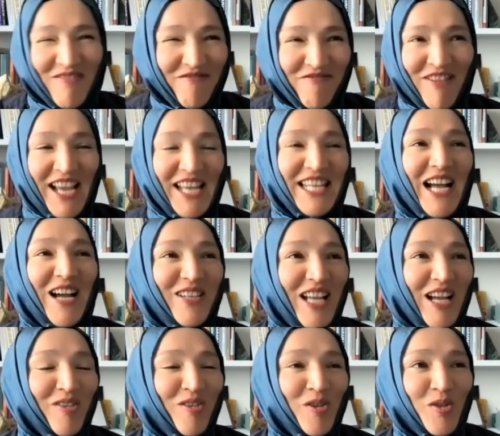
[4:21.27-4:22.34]
find out
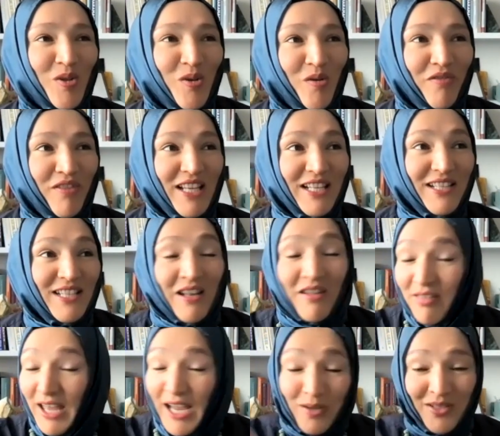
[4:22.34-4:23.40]
how to solve this, and
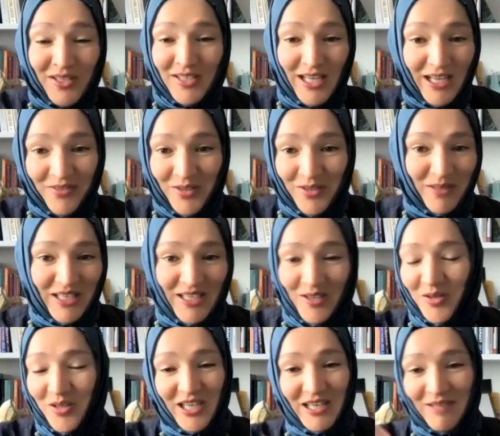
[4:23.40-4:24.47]
thousands after me,
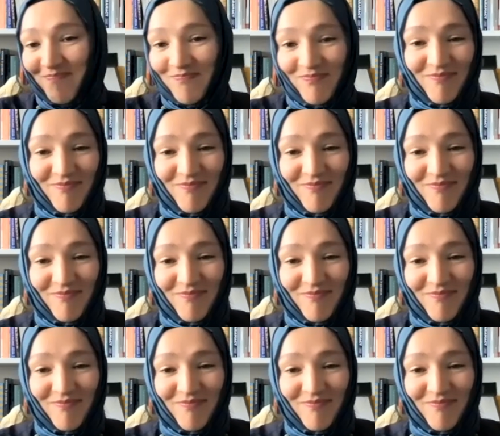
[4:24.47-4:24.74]
or